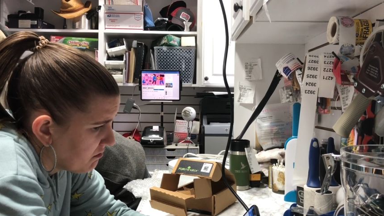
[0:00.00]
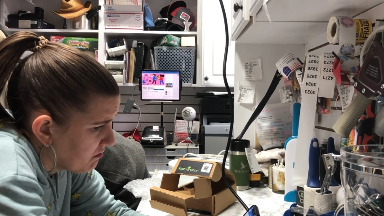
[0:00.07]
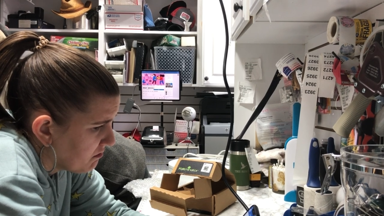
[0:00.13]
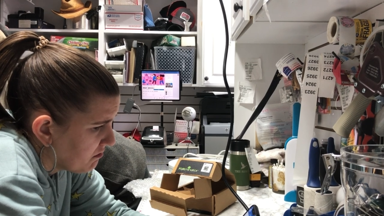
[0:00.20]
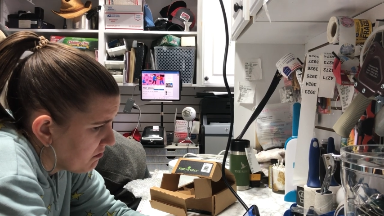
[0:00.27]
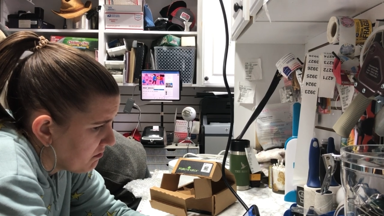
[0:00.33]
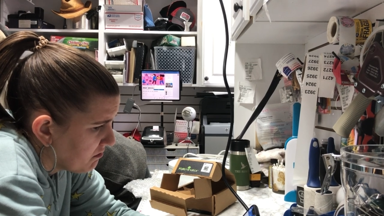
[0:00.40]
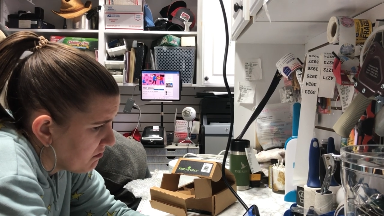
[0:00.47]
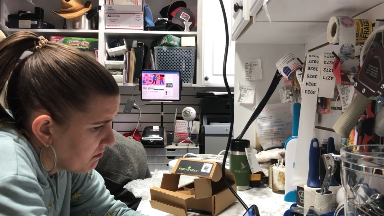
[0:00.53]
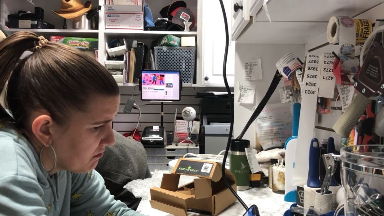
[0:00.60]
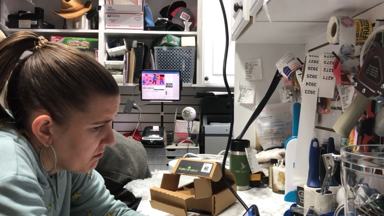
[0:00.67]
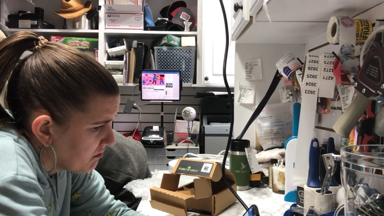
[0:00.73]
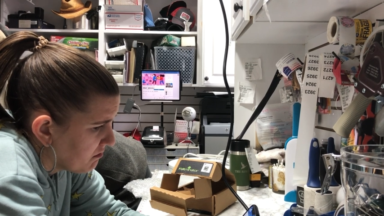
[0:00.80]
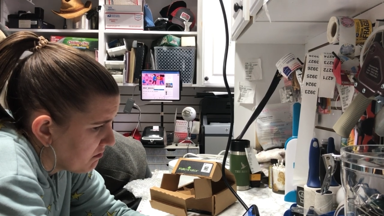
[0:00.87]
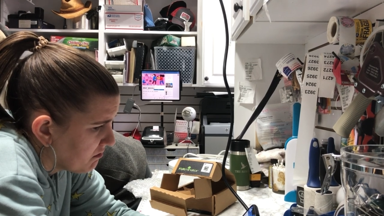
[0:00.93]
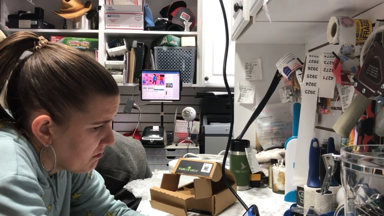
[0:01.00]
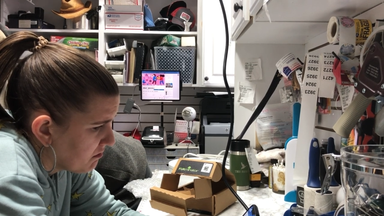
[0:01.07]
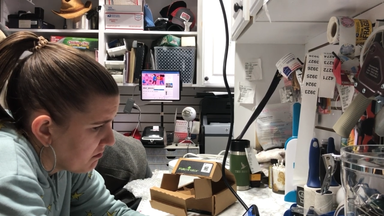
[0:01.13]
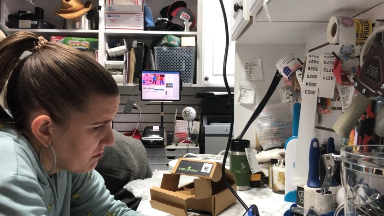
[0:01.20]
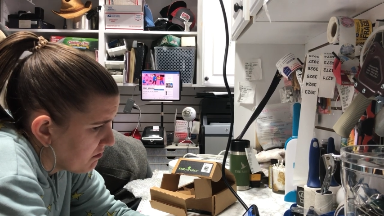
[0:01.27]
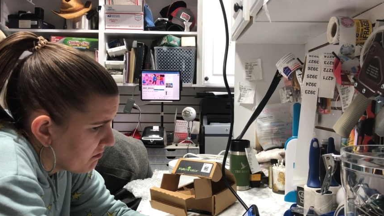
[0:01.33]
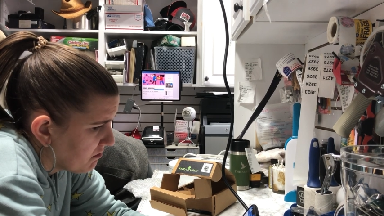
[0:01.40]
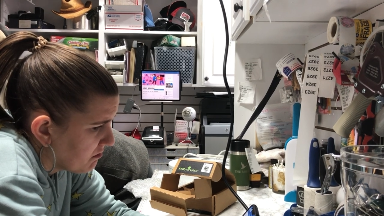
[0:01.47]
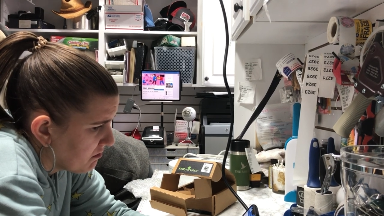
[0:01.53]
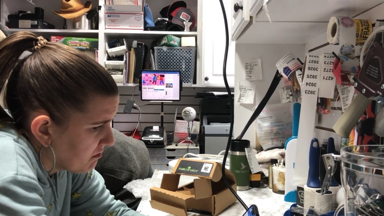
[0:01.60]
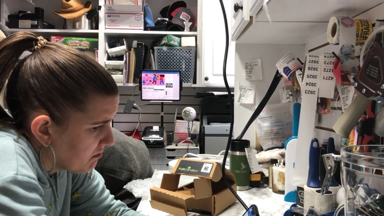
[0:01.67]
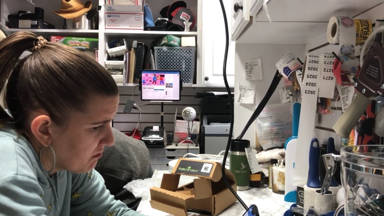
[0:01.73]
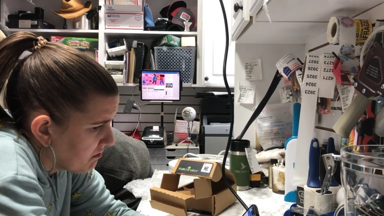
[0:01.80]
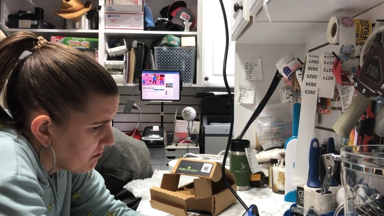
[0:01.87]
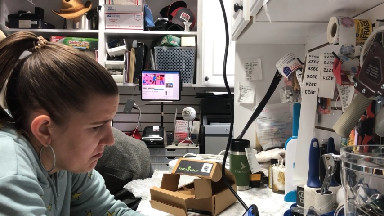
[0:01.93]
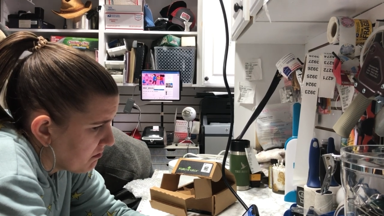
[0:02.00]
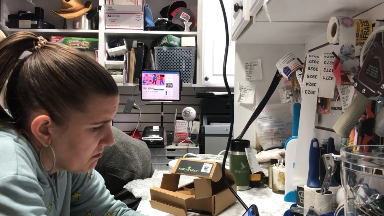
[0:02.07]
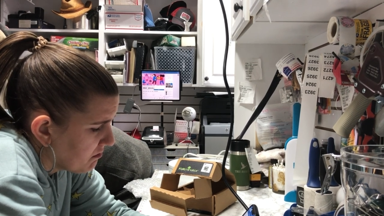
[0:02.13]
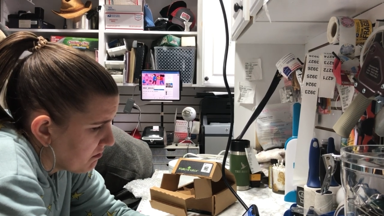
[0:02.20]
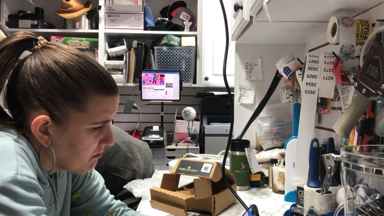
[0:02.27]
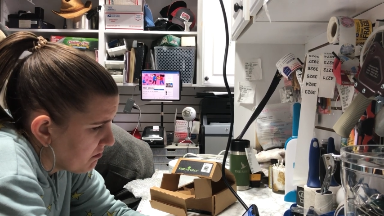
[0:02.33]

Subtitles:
(no one is talking)